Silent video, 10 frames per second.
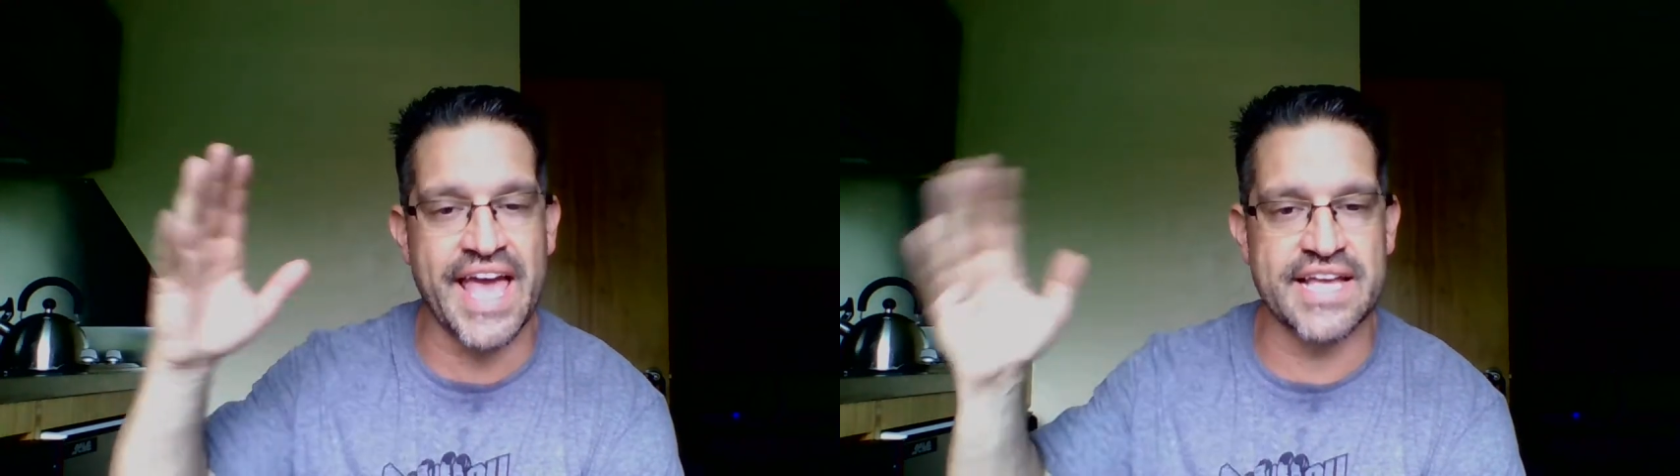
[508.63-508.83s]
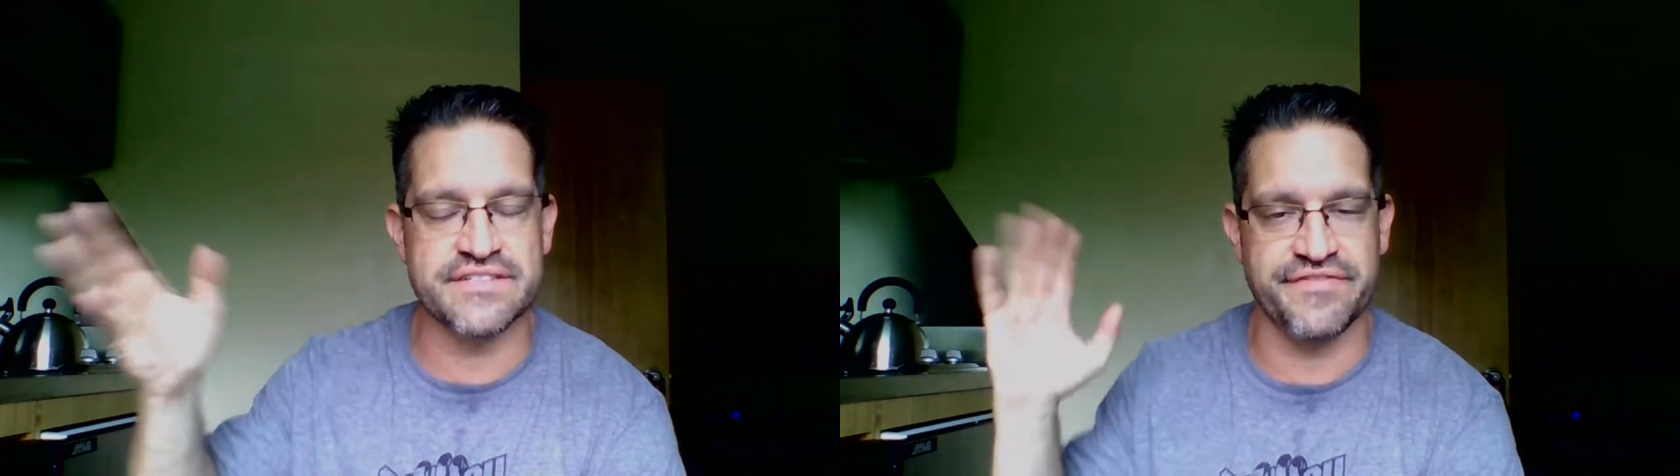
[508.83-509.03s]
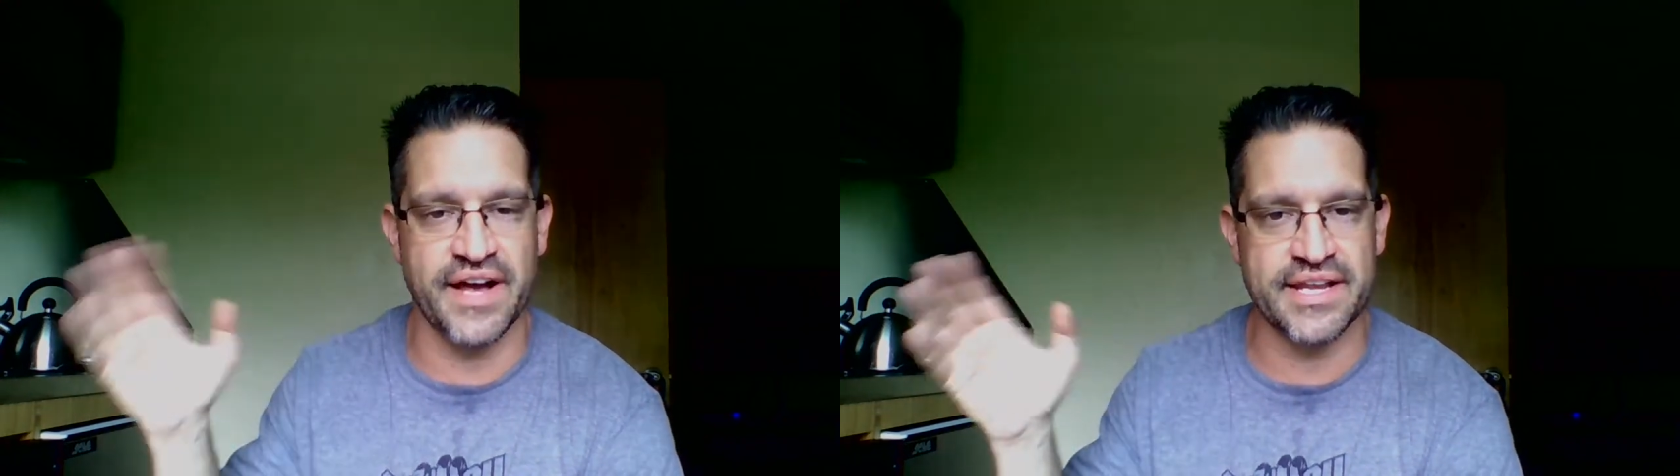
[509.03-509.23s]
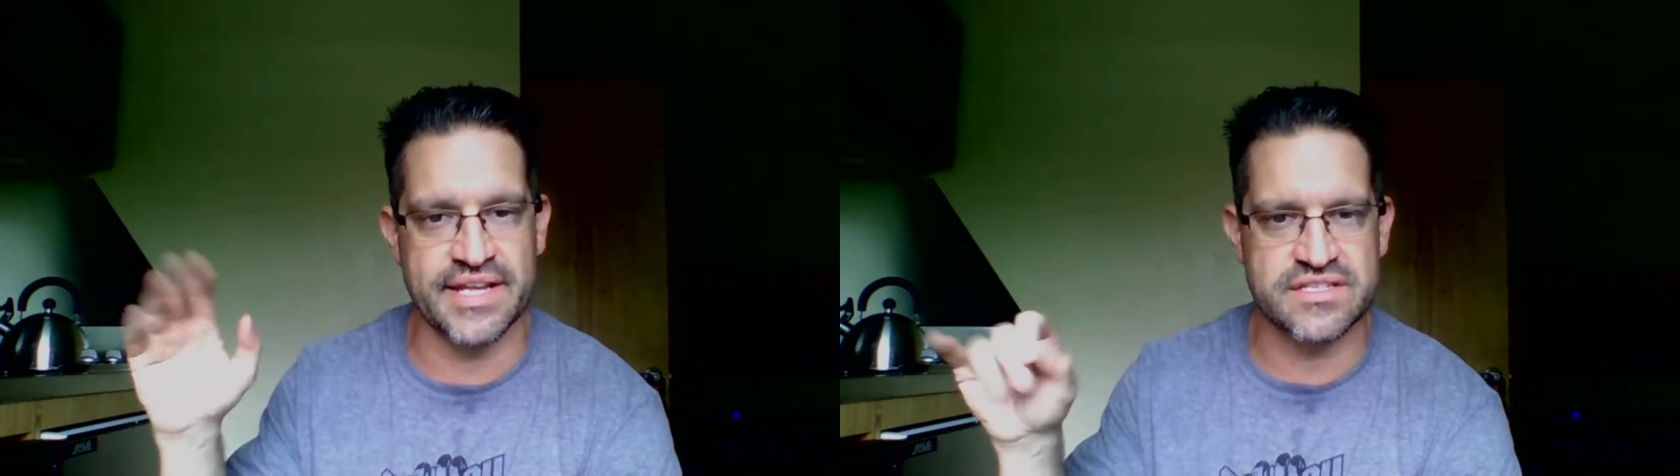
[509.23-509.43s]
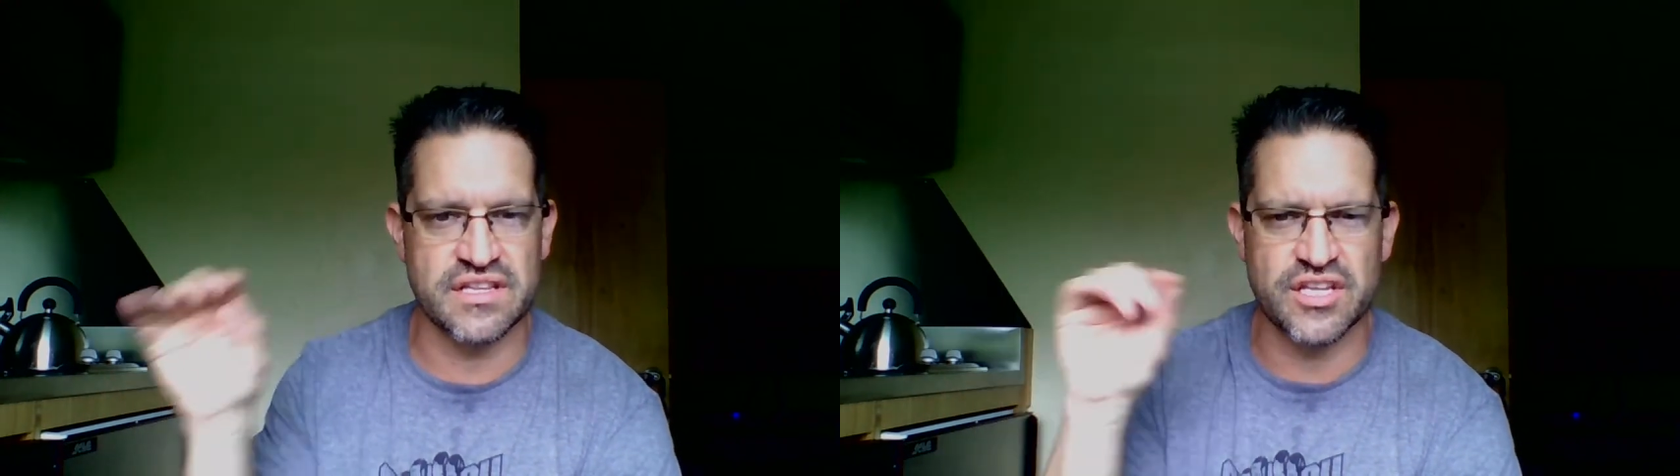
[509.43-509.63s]
and
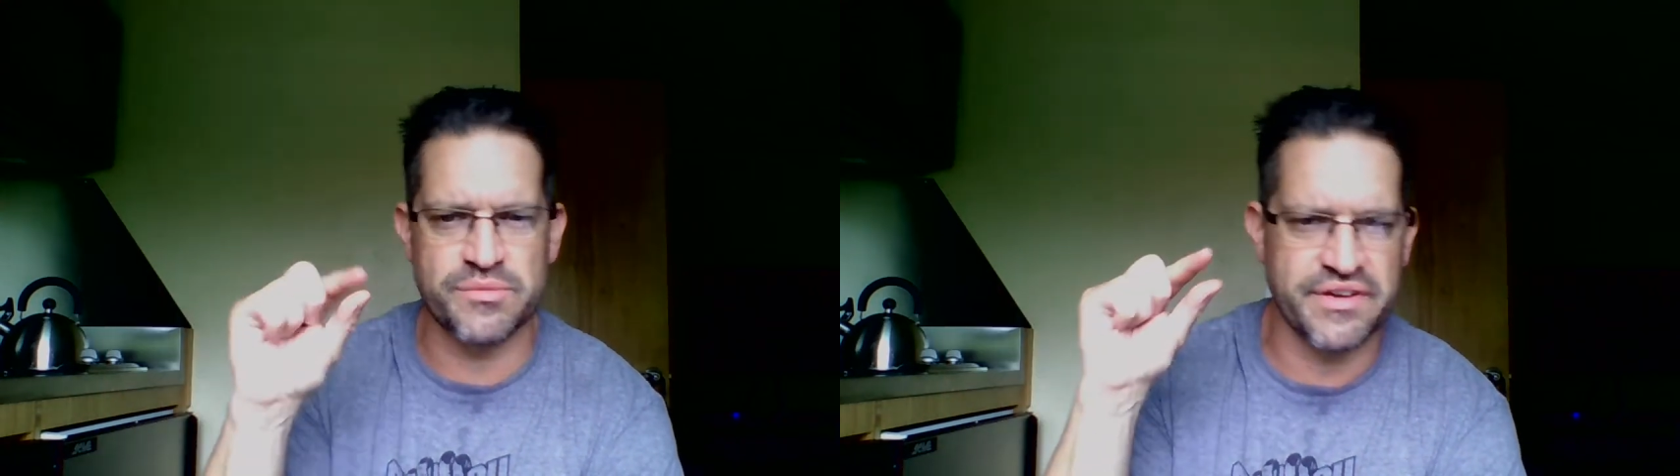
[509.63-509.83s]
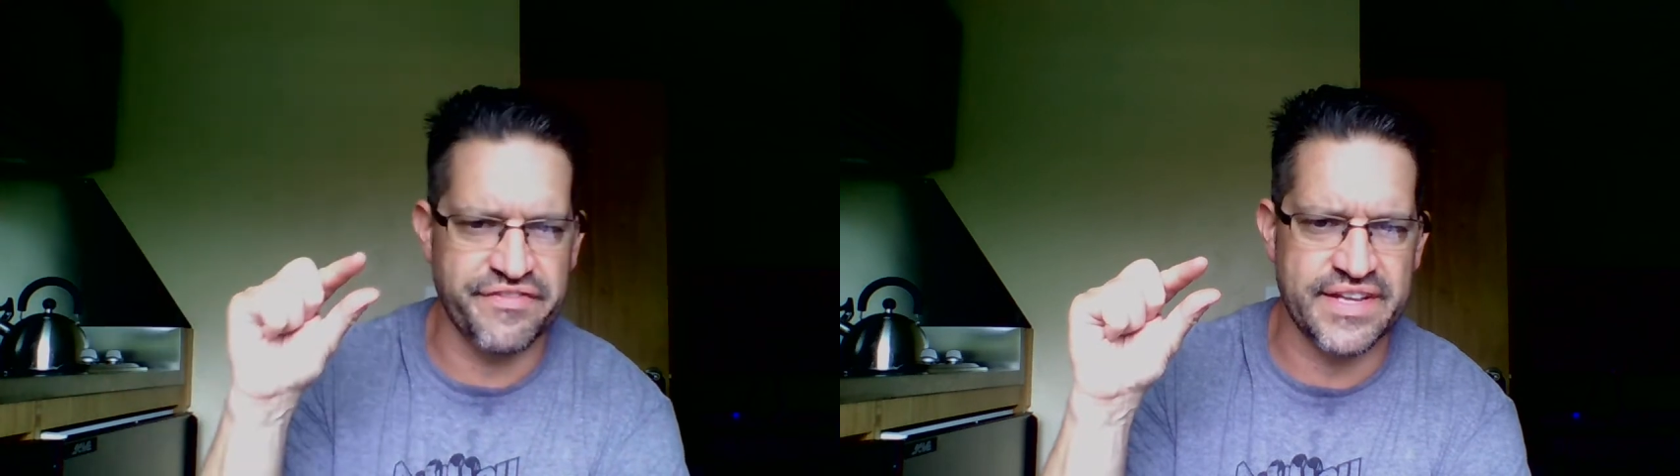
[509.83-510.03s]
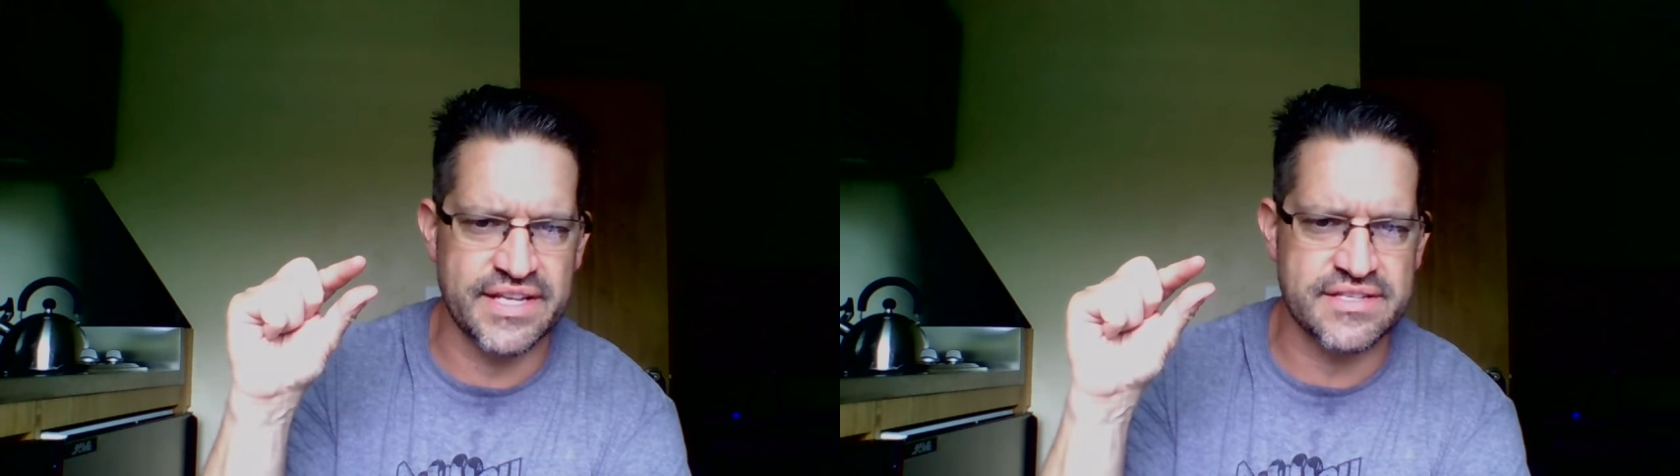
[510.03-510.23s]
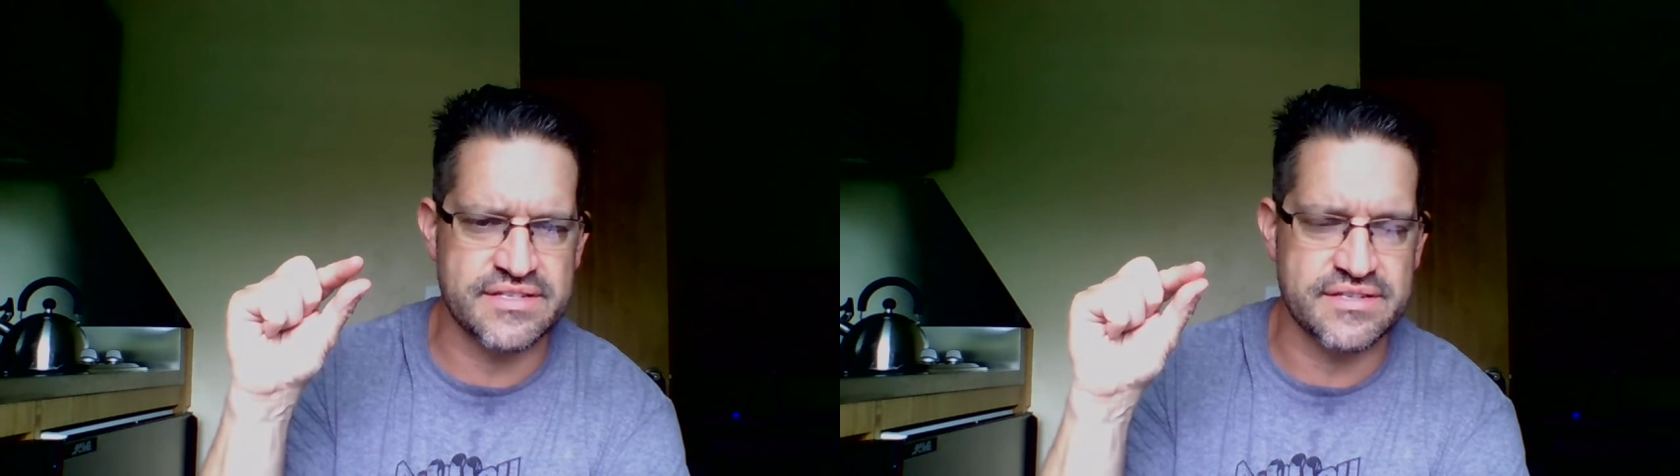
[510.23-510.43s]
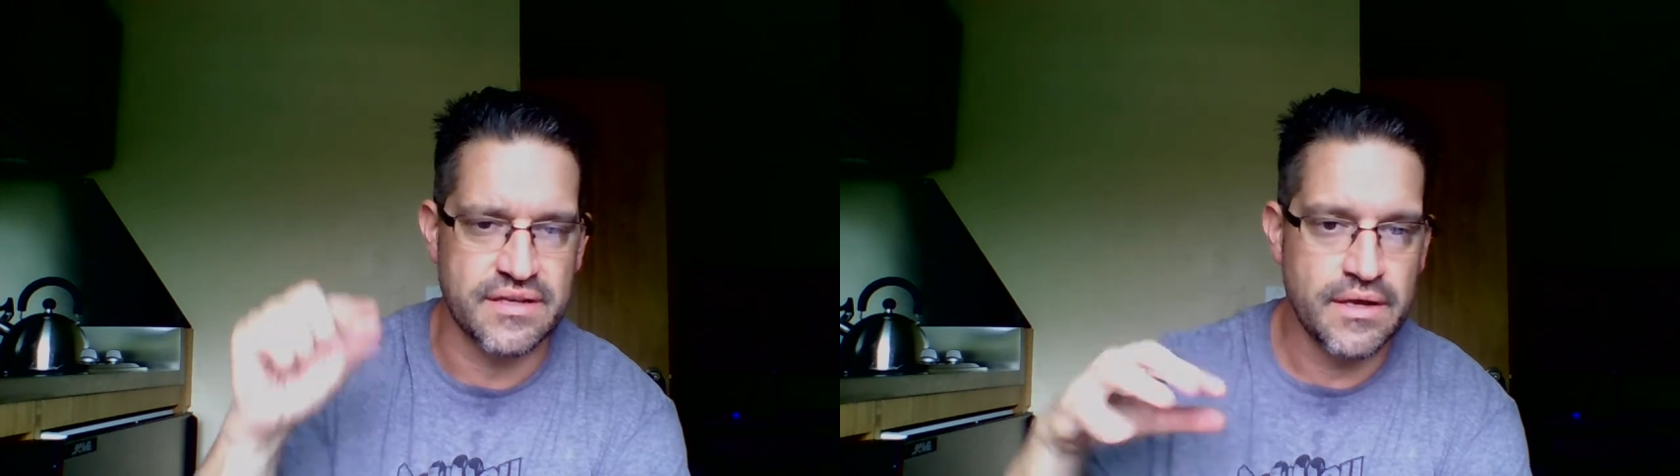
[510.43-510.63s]
finance, a little bit of
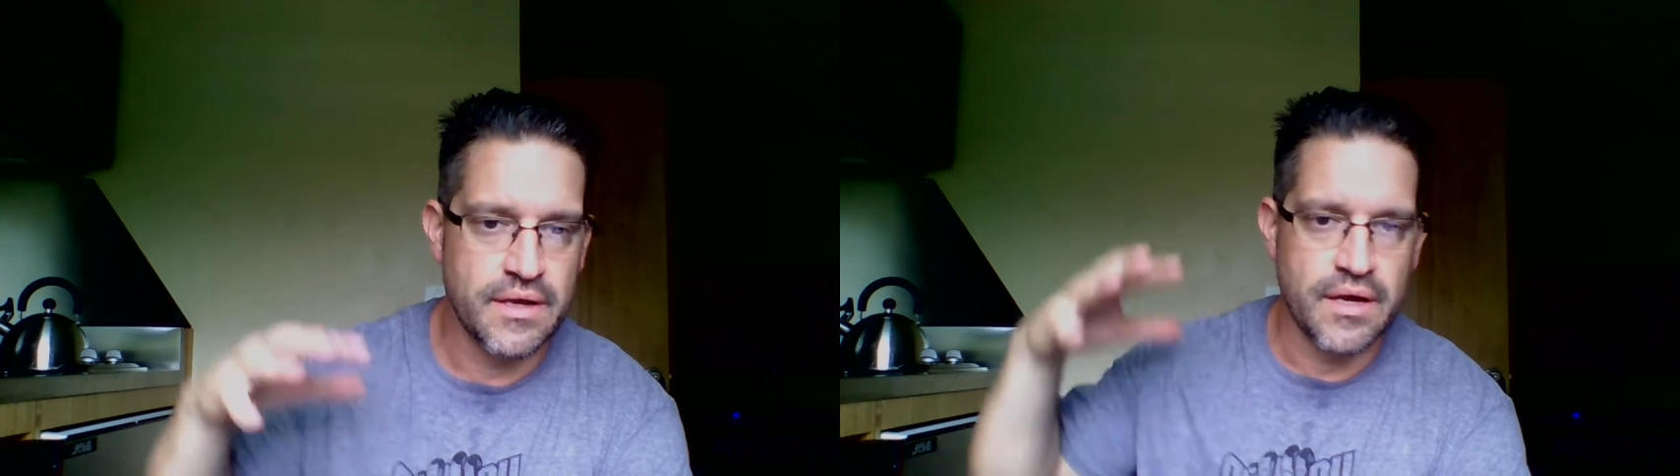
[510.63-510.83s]
fitness.